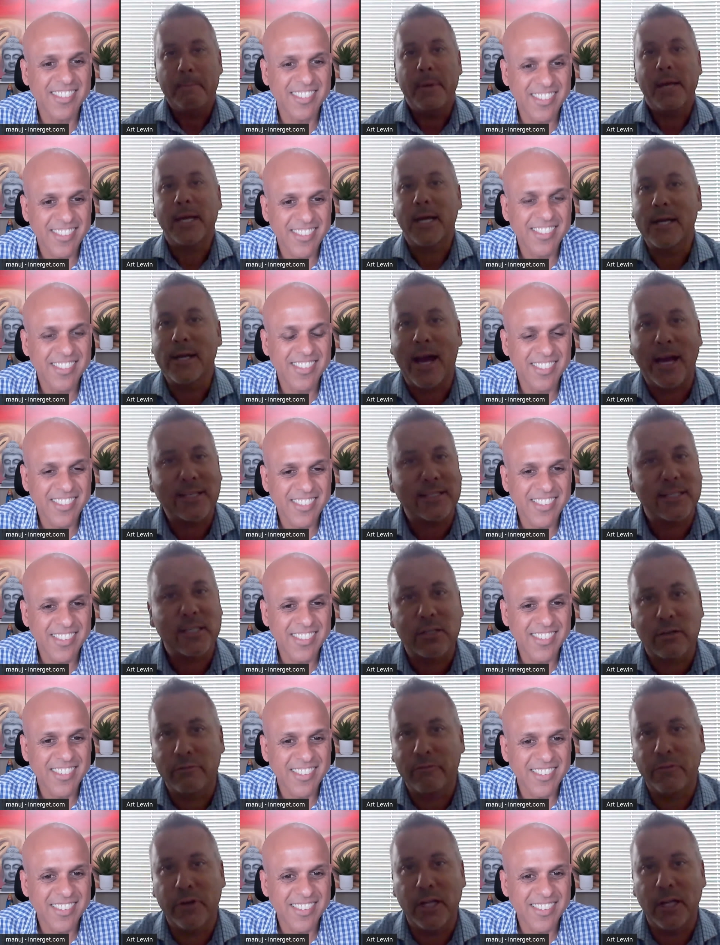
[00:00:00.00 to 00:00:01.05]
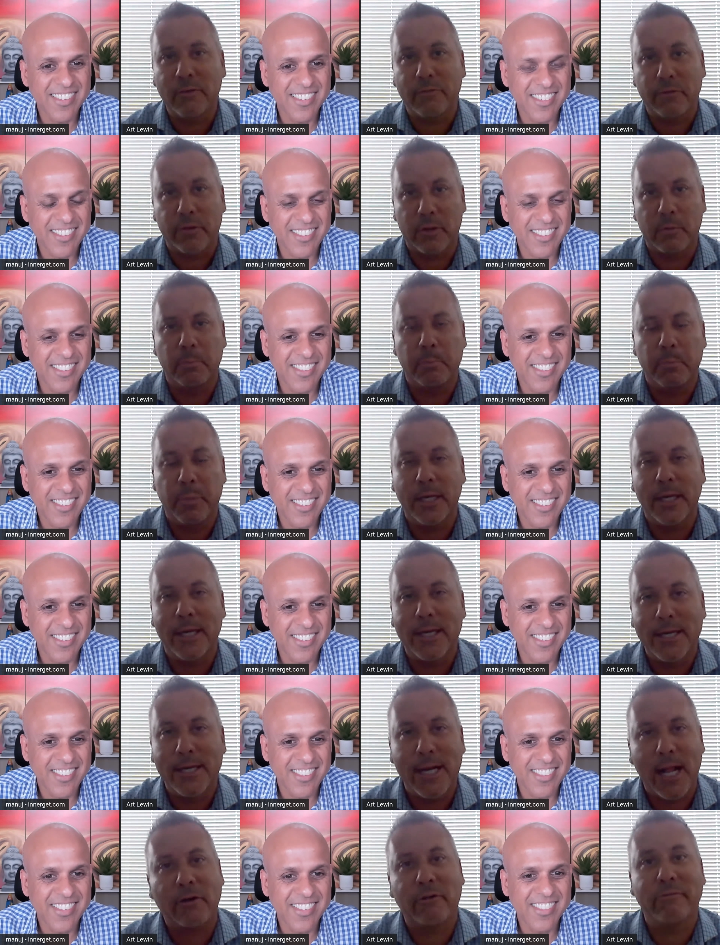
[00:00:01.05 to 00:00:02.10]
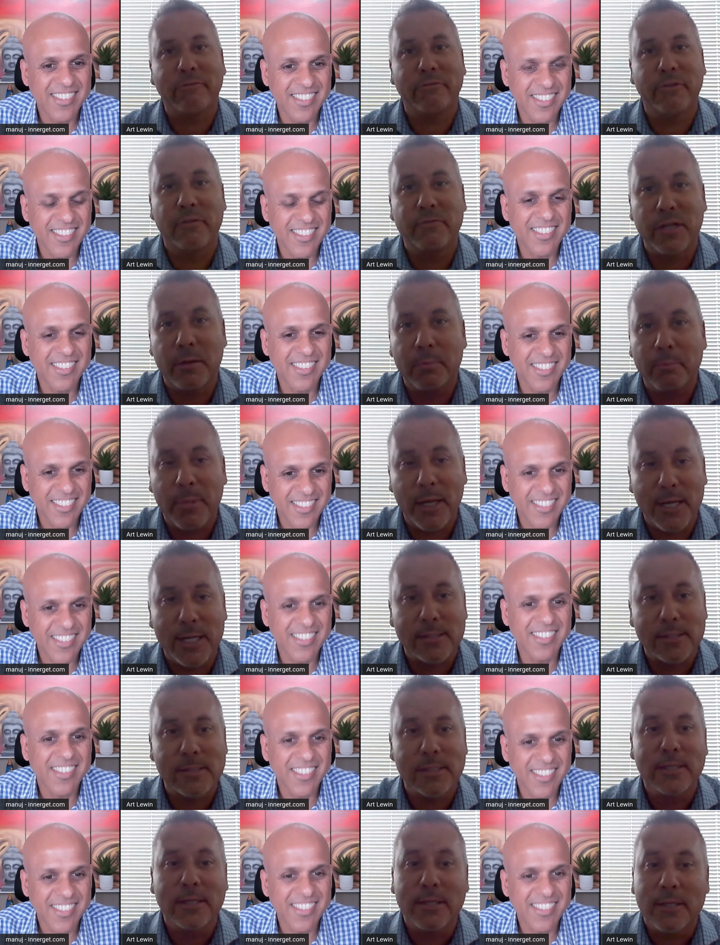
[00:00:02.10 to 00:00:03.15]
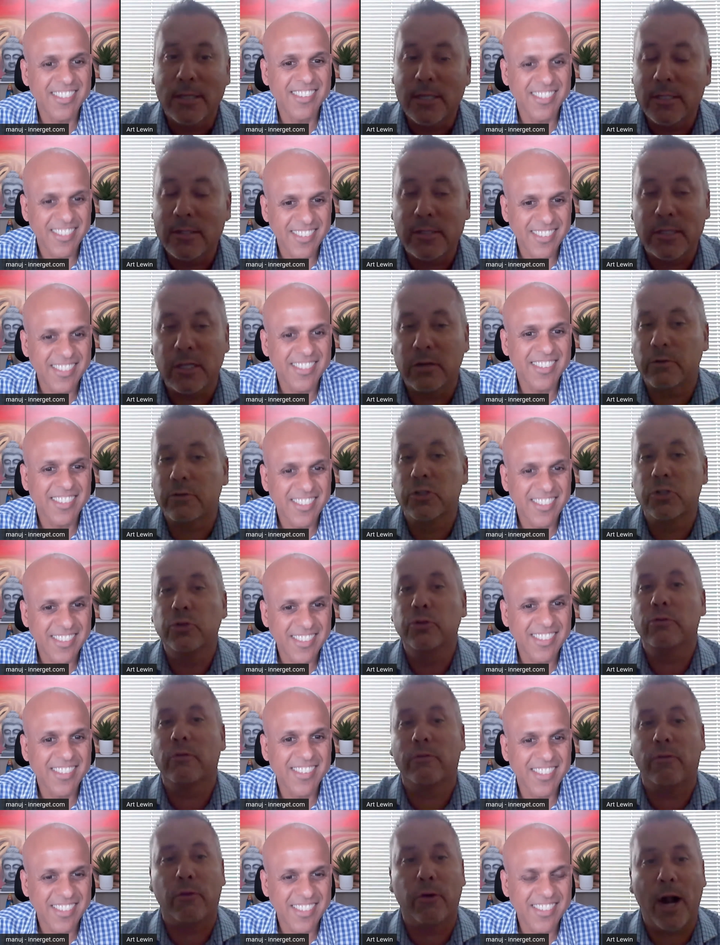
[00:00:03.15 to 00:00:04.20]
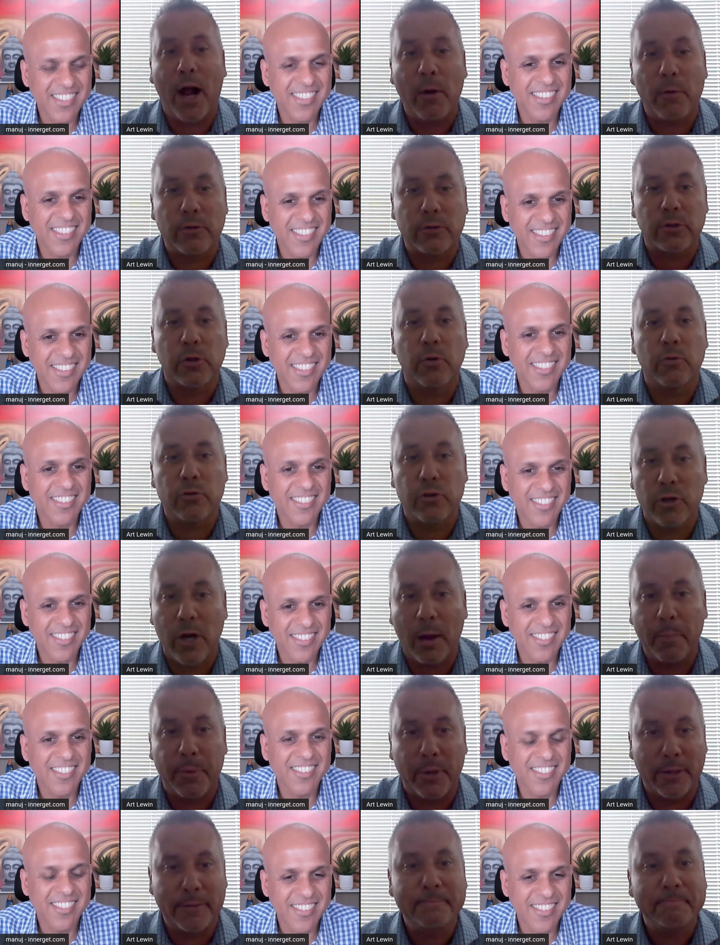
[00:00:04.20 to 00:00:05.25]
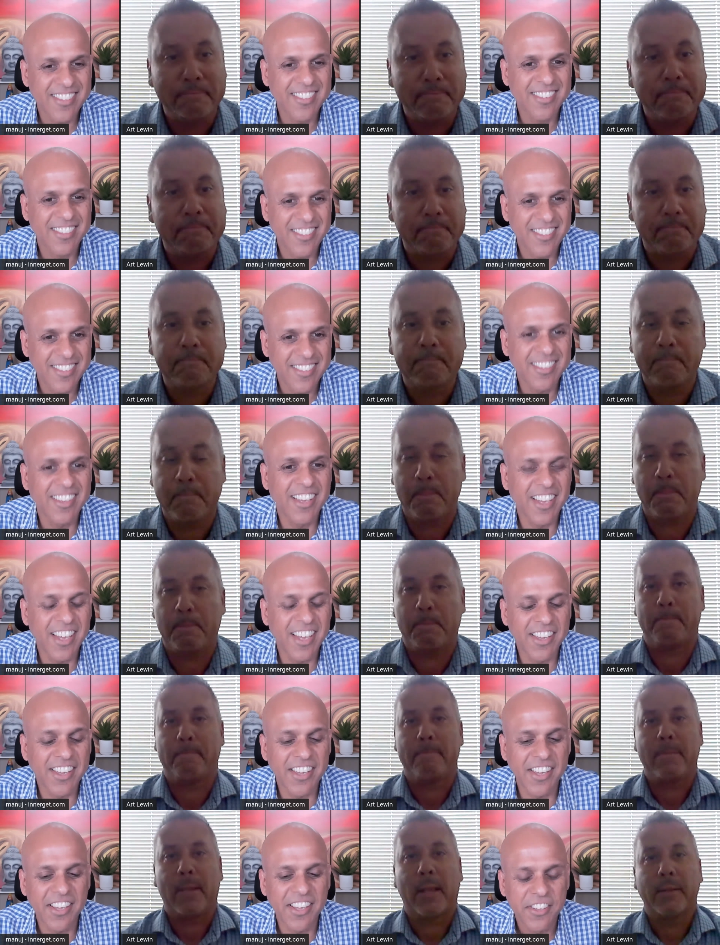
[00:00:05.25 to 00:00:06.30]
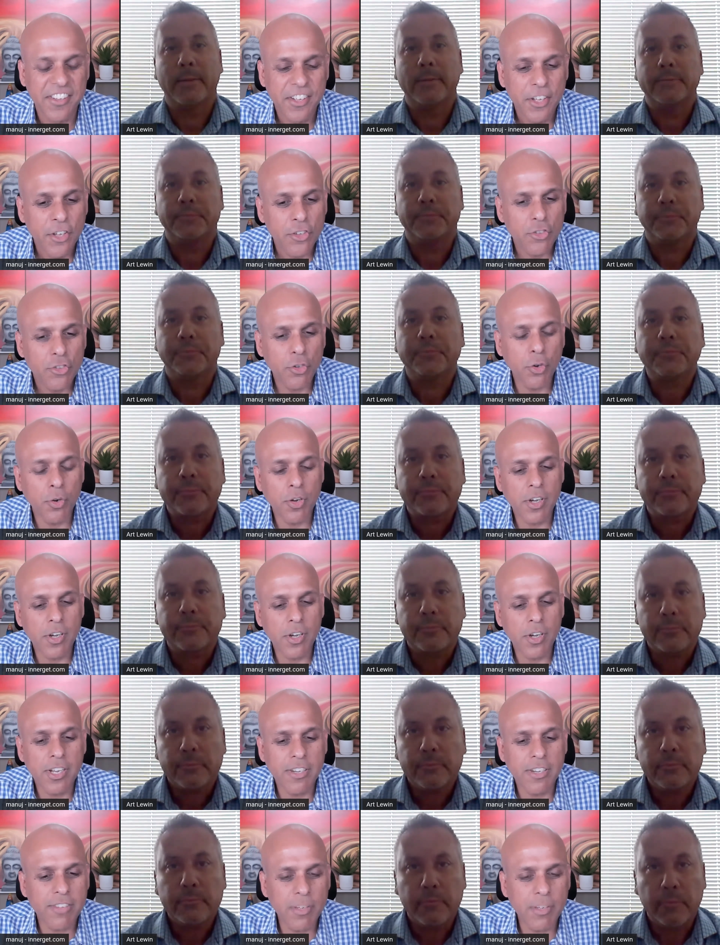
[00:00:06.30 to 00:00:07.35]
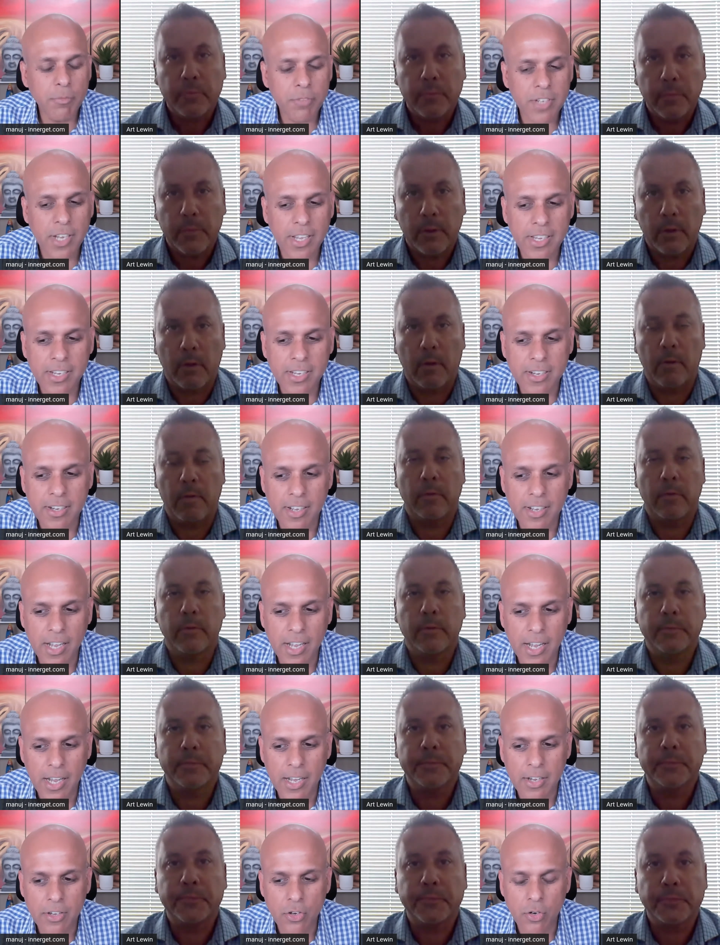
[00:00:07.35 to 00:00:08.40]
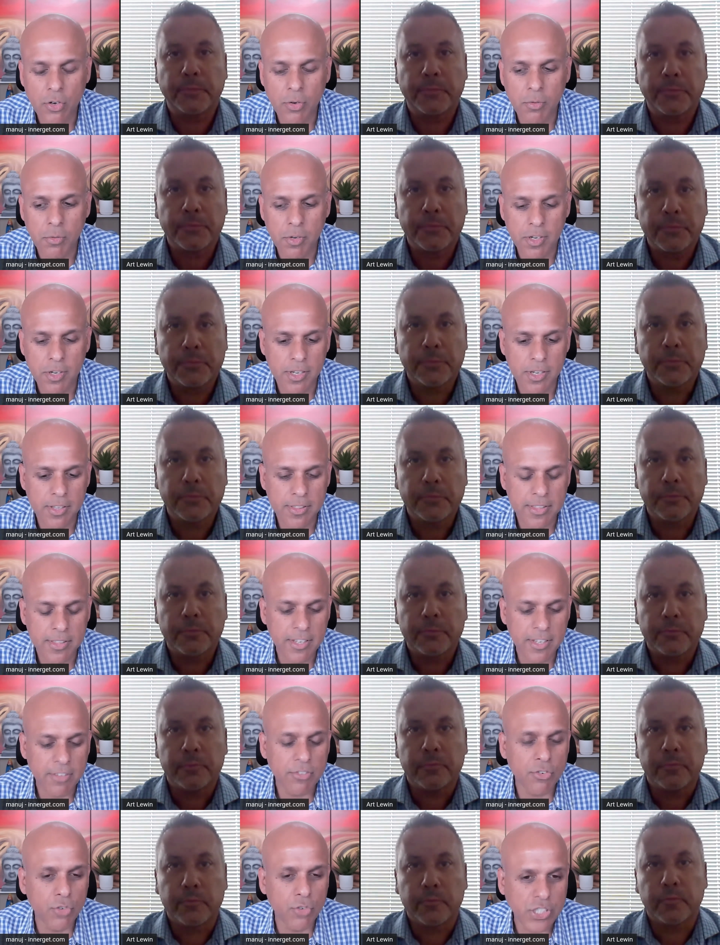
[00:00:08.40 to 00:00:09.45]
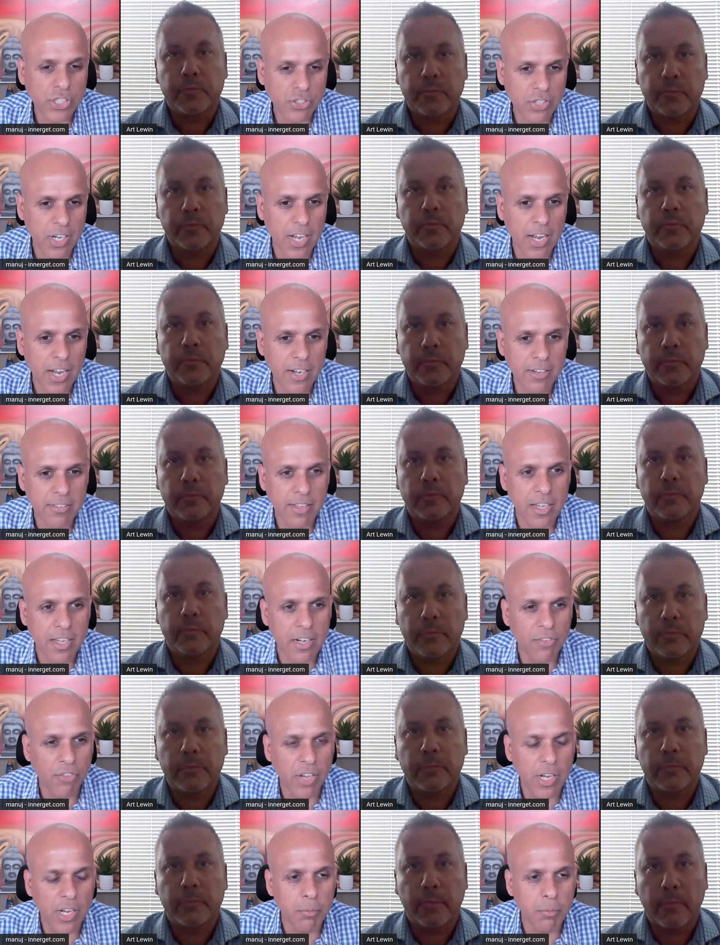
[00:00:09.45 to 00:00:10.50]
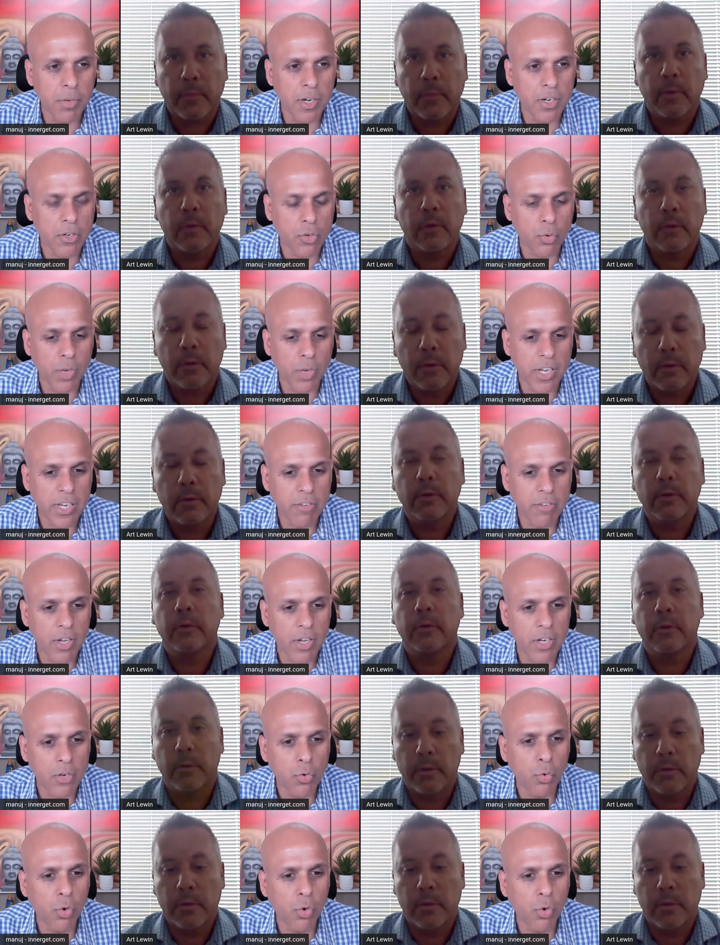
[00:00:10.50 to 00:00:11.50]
Speaker 1: make it nice and convenient for them be in and out in 15 minutes instead of two to four hours going shopping
Speaker 2: yeah yeah so it seems like uh, you know these rich clients are available to anyone who